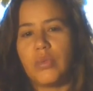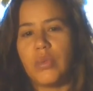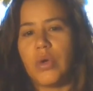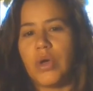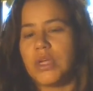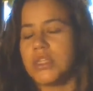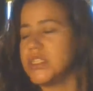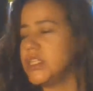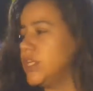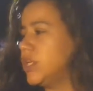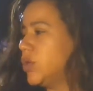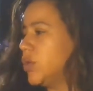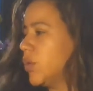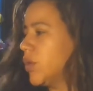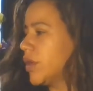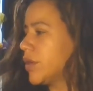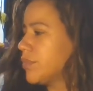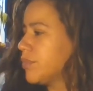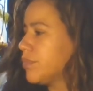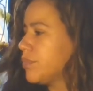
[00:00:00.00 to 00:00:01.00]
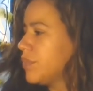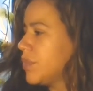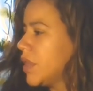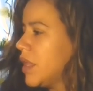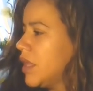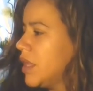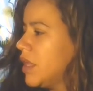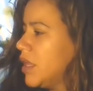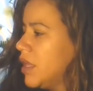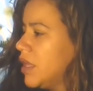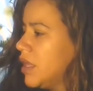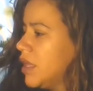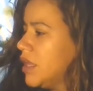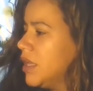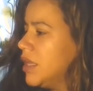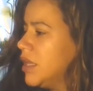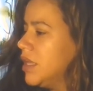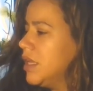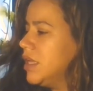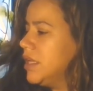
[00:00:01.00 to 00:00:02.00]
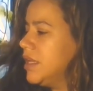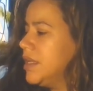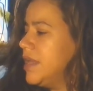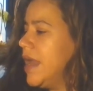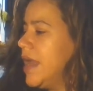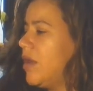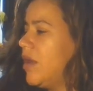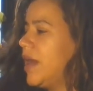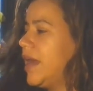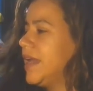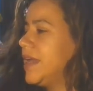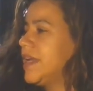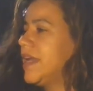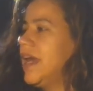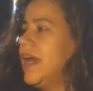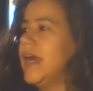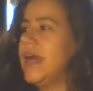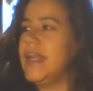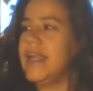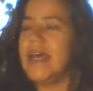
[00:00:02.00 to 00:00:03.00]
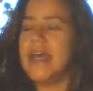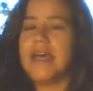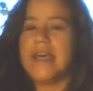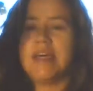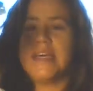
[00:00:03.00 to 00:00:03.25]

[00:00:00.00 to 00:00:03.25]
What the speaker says: wall decor. Now I kind of